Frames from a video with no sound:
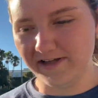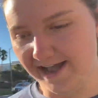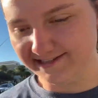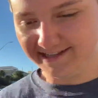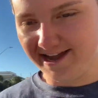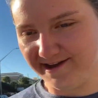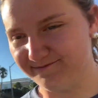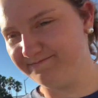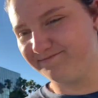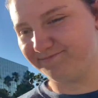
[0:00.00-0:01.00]
last night.
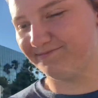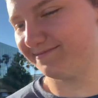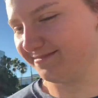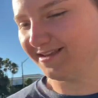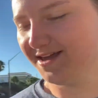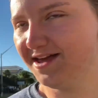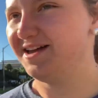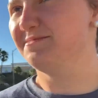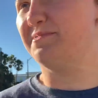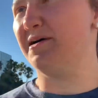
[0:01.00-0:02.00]

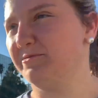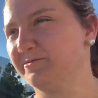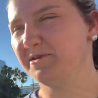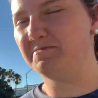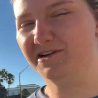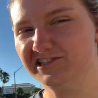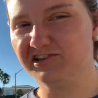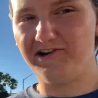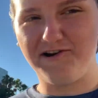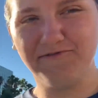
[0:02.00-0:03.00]
But we pushed
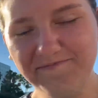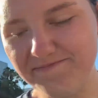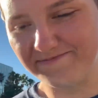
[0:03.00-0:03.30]
through.